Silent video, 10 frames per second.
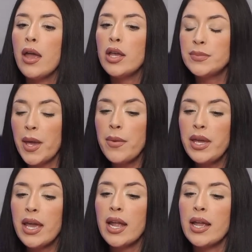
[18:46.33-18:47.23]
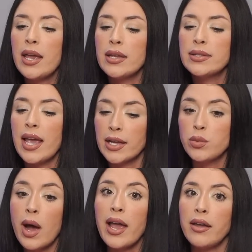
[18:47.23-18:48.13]
His baby and his
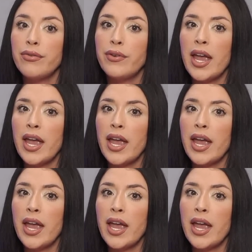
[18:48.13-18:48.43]
ex wife.